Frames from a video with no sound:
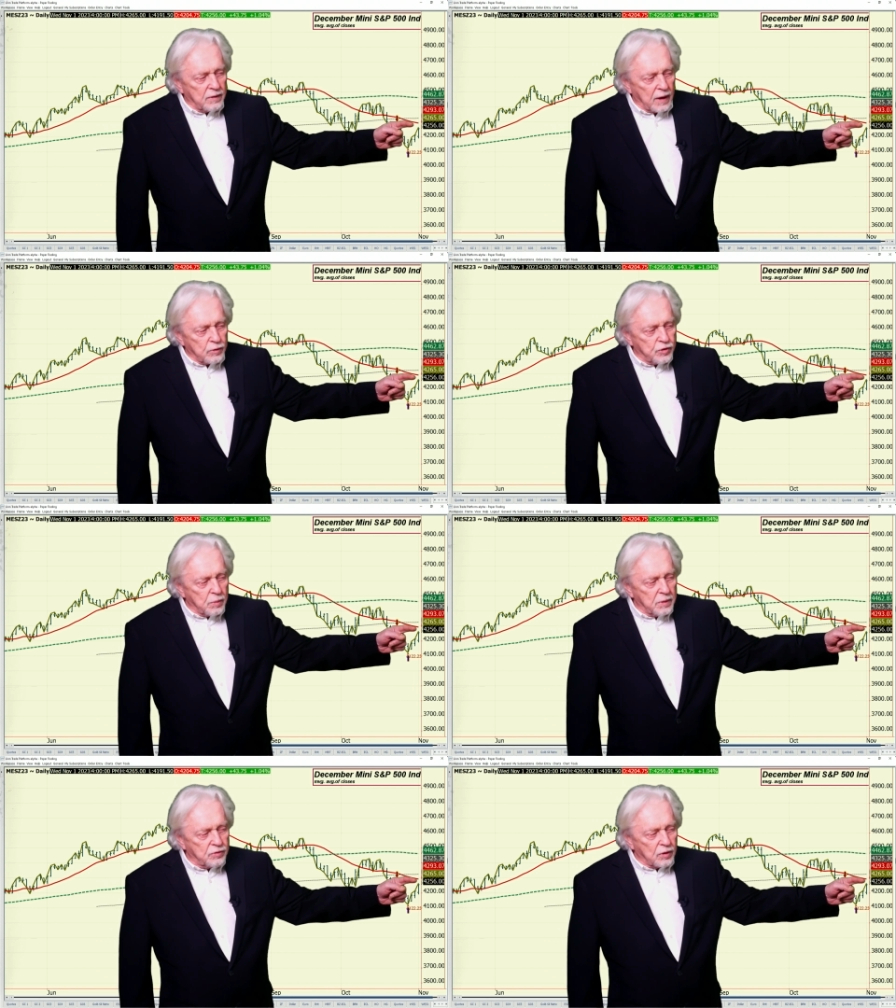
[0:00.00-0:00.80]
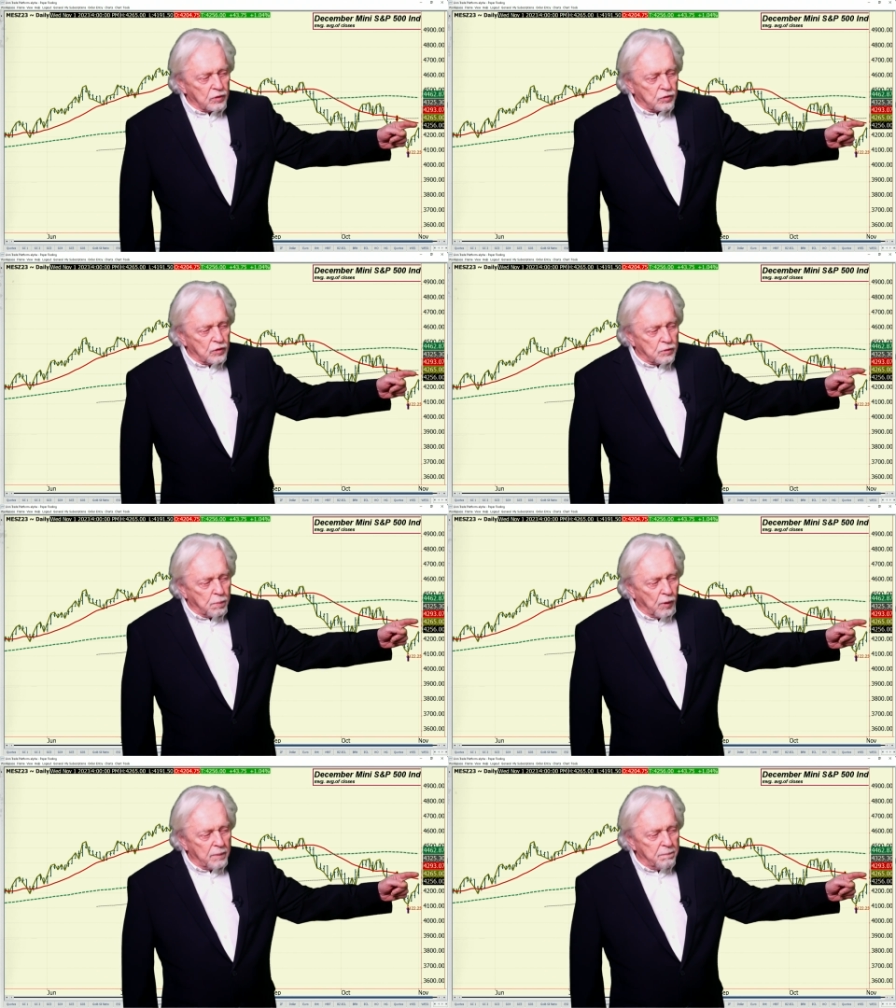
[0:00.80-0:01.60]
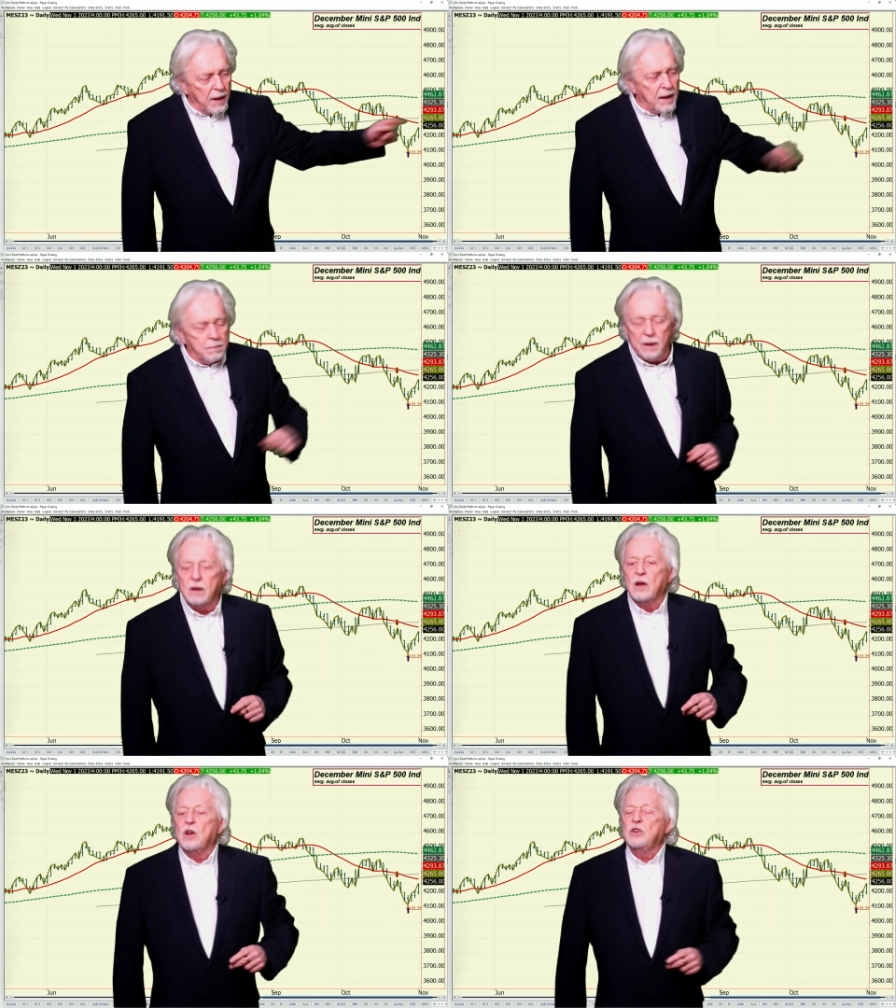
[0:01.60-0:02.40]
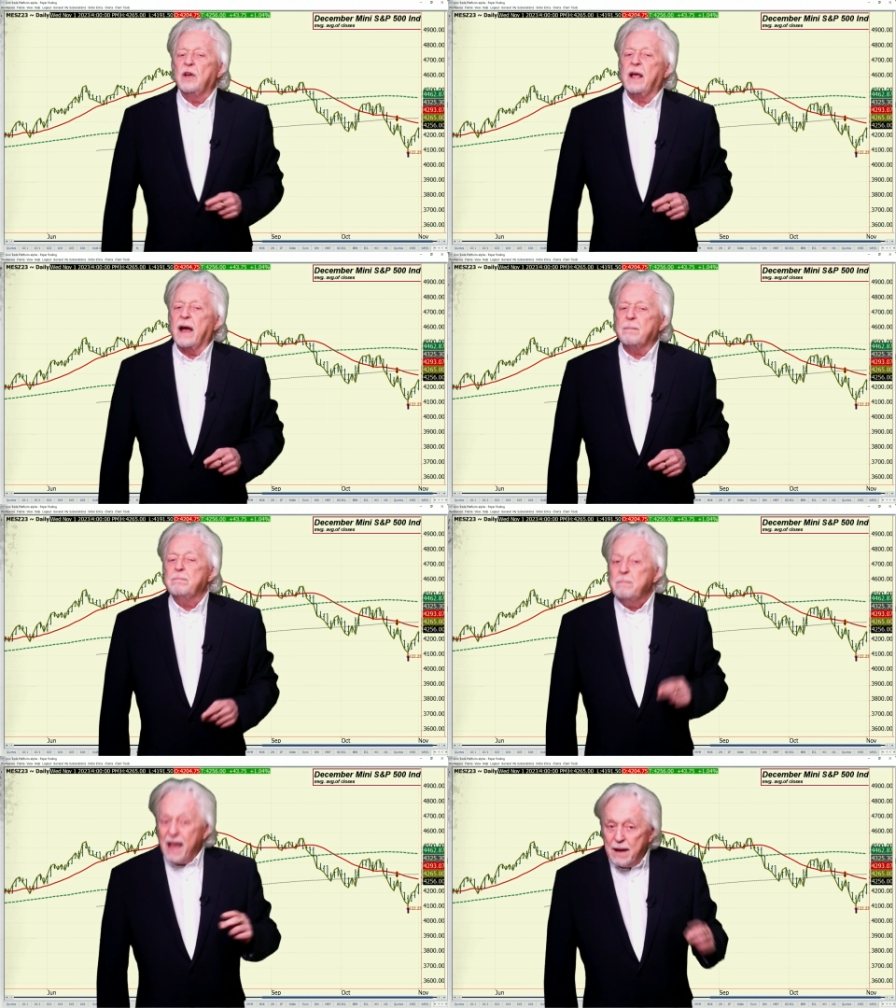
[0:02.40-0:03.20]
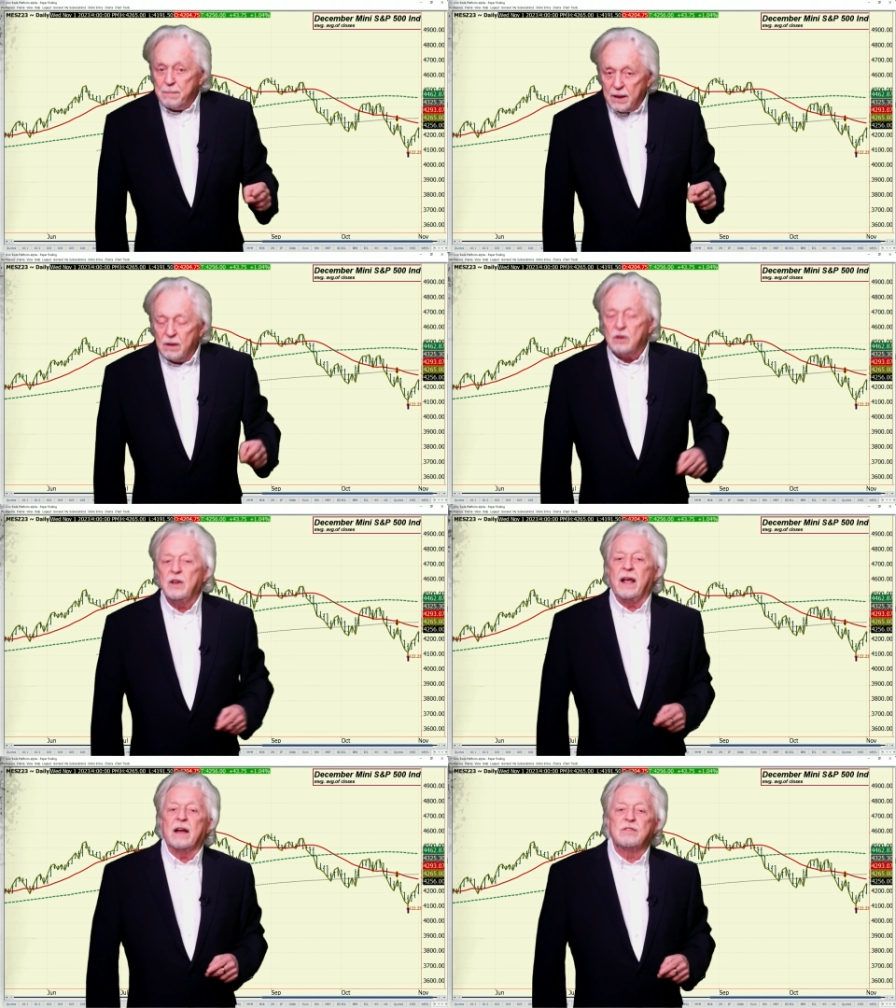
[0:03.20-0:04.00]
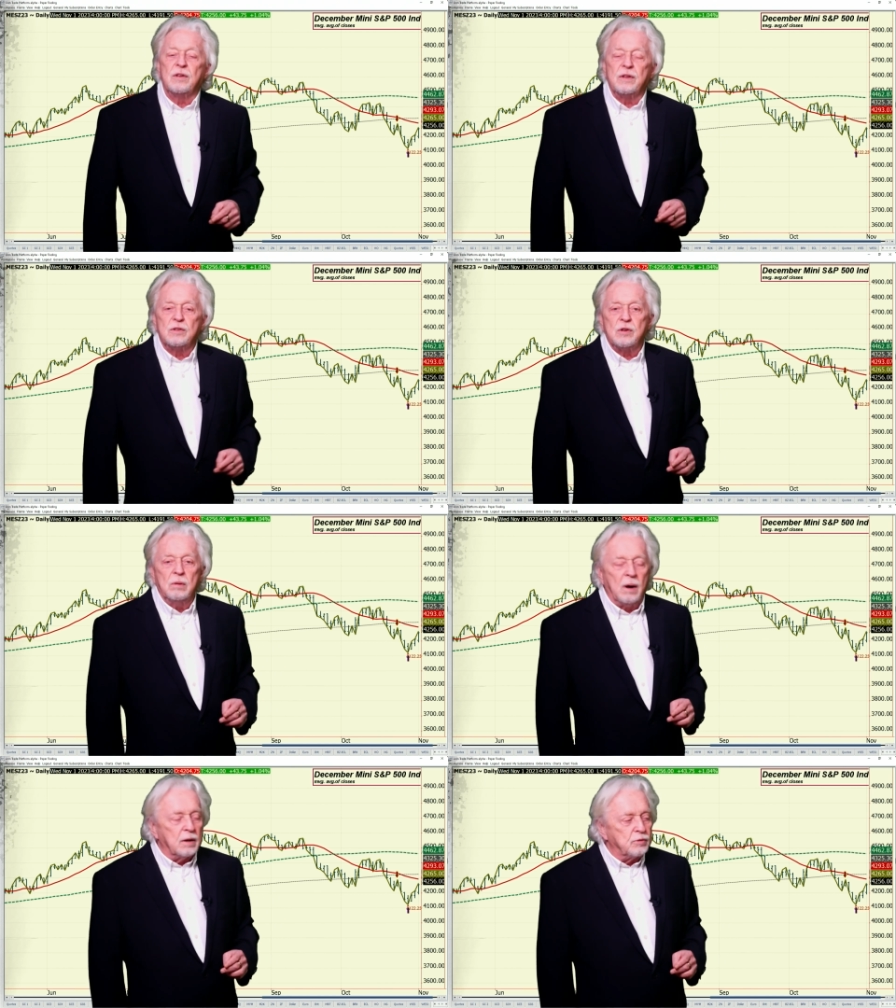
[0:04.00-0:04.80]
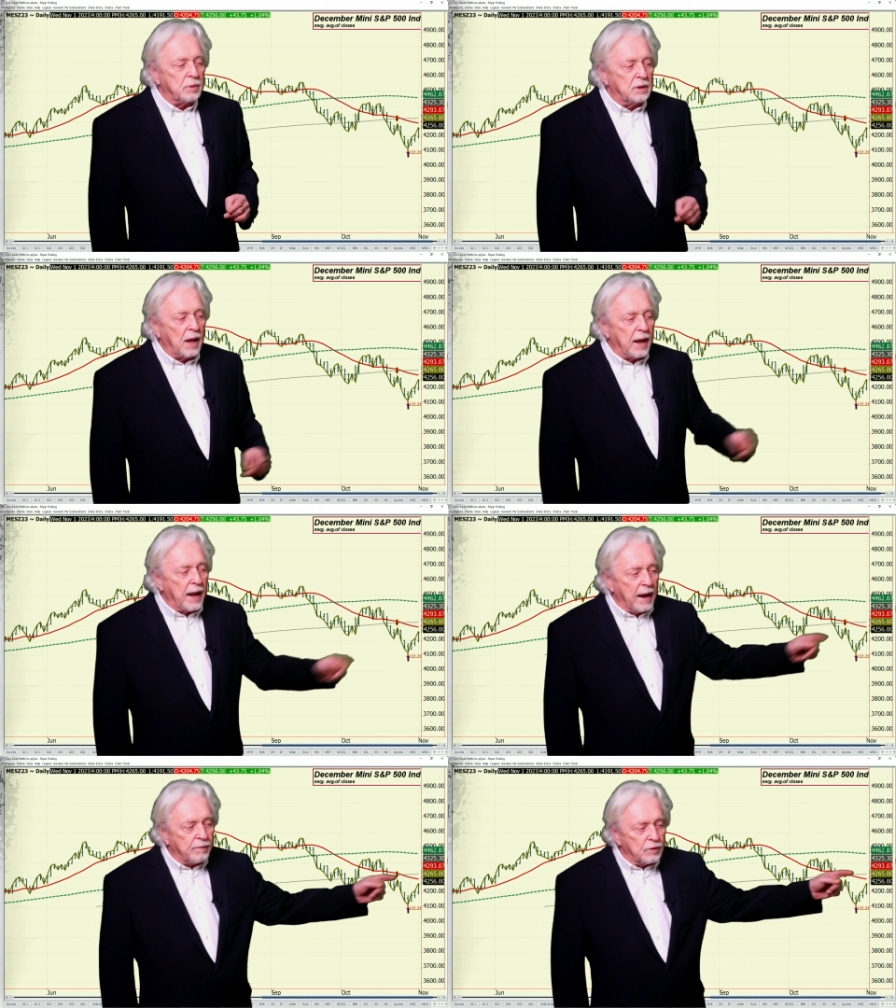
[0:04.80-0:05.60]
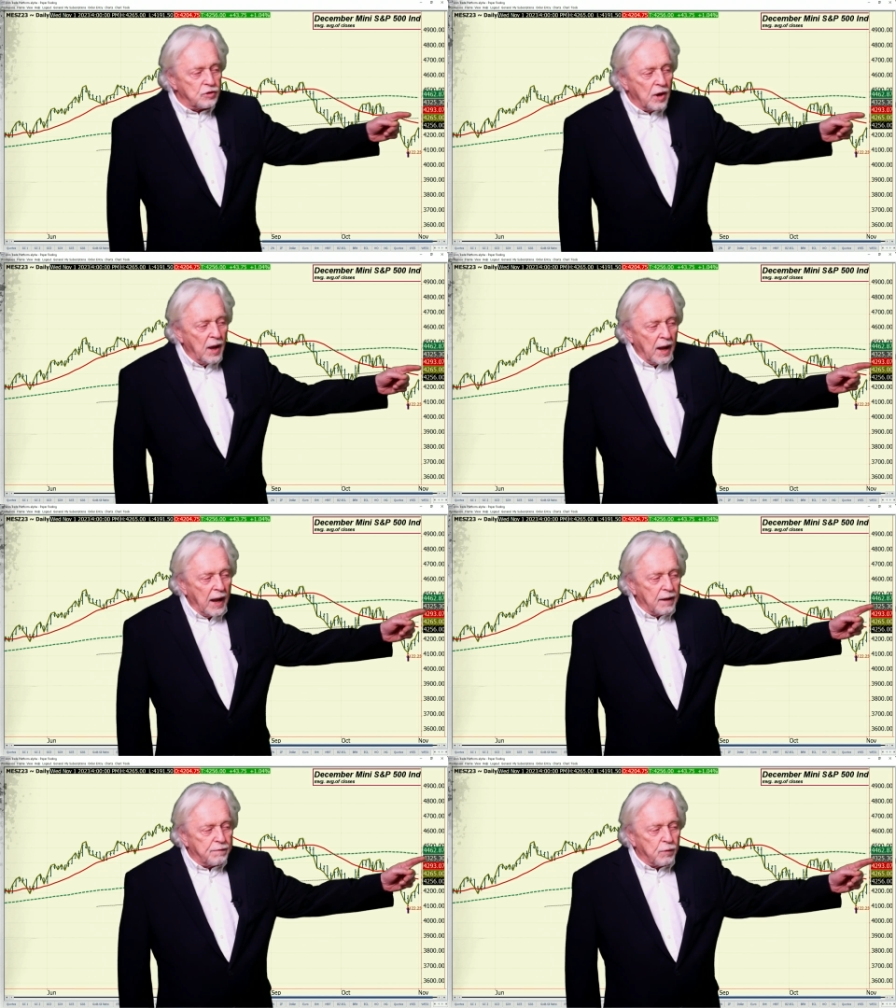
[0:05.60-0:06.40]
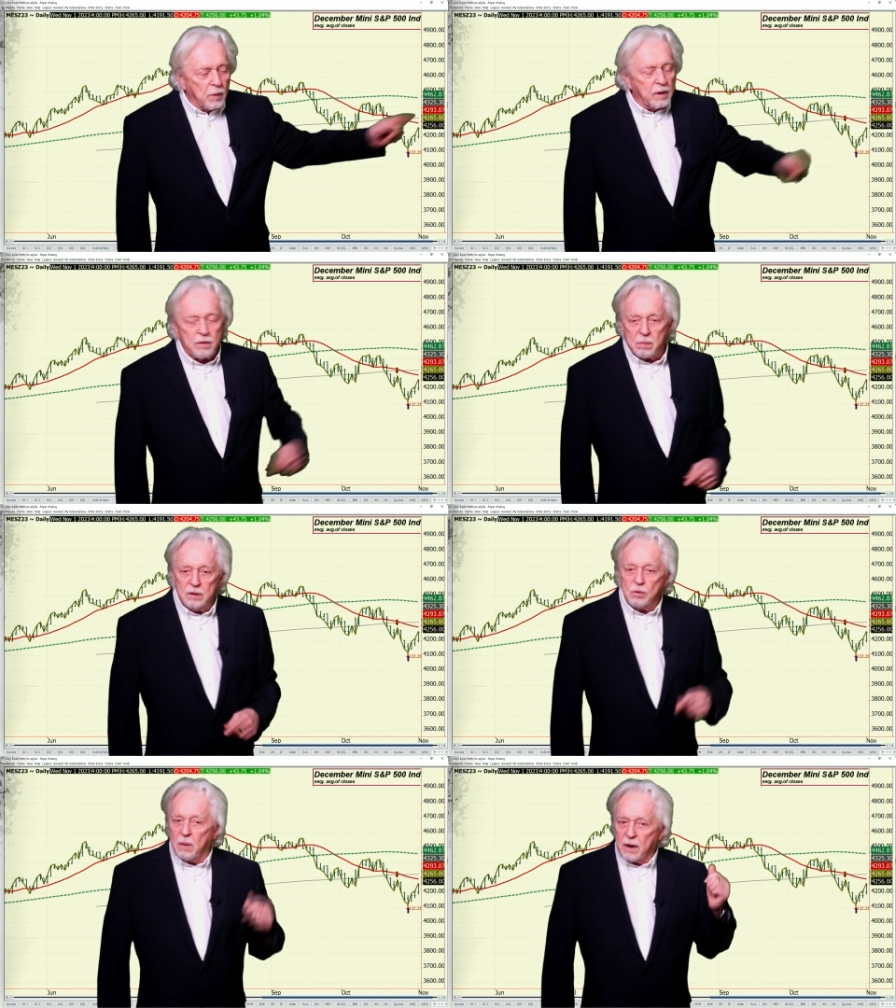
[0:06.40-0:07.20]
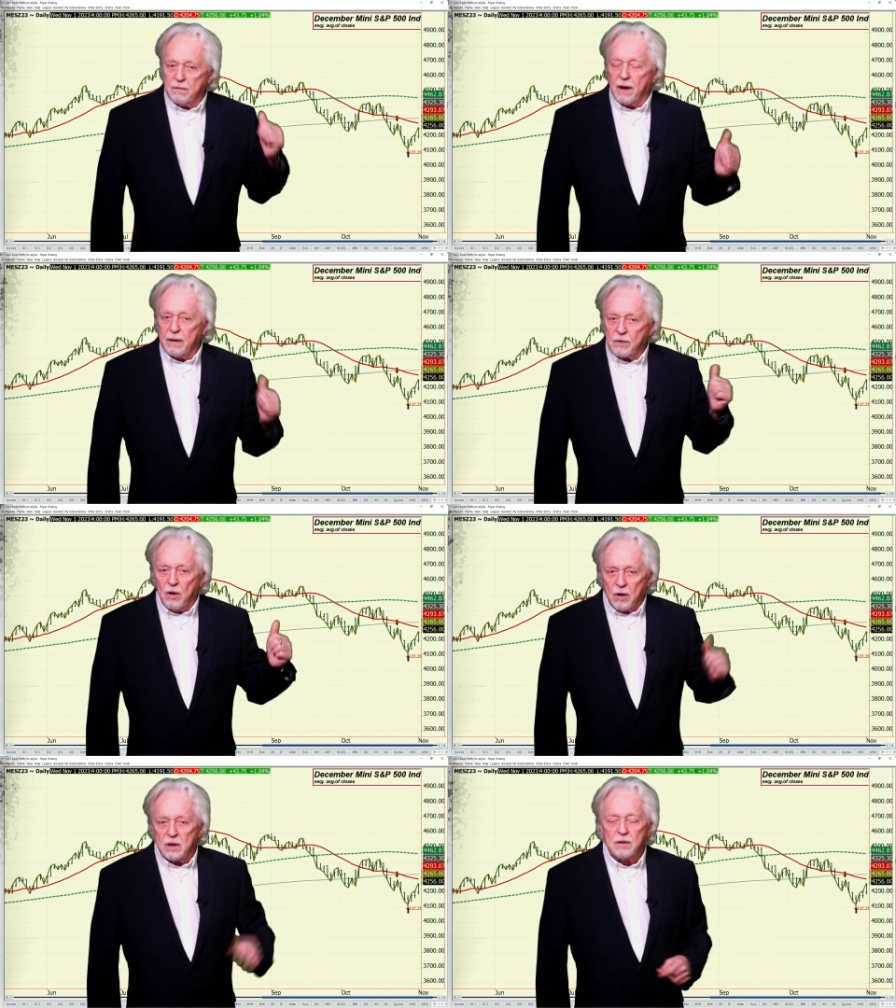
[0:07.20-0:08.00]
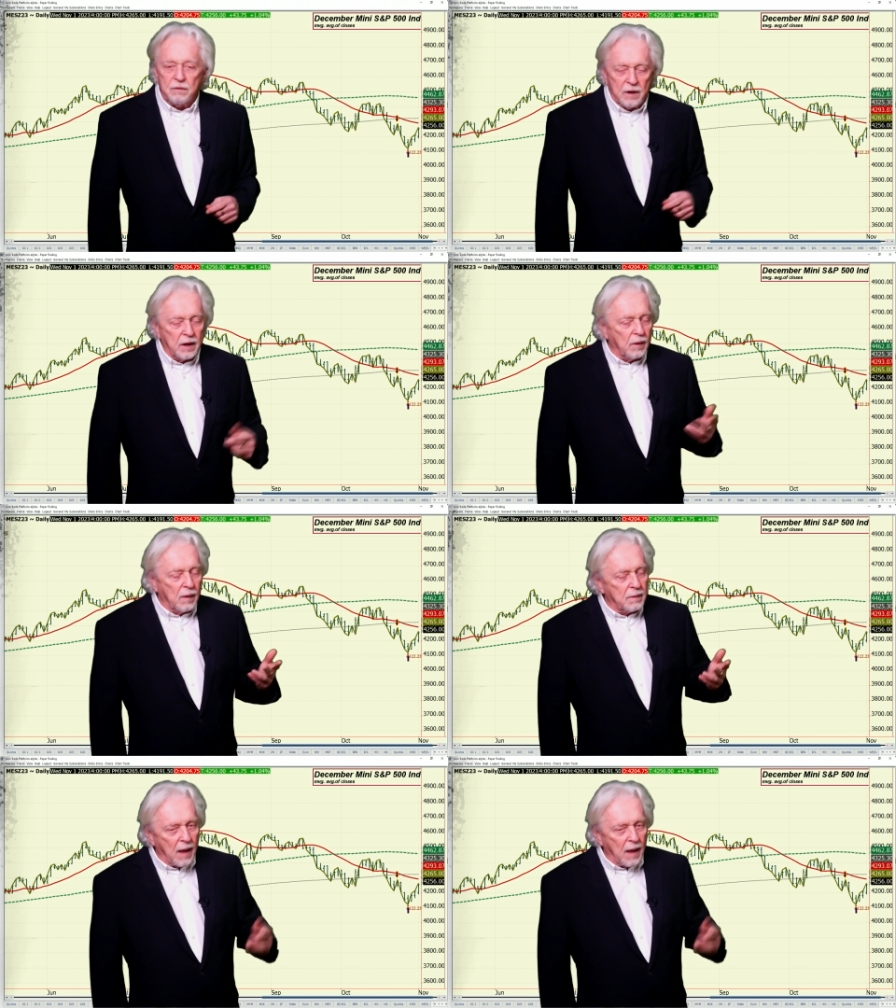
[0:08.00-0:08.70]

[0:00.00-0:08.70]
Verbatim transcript: There's your resistance point. Maybe you get, maybe you get to the 200-day average at 43.25. Go look at the video.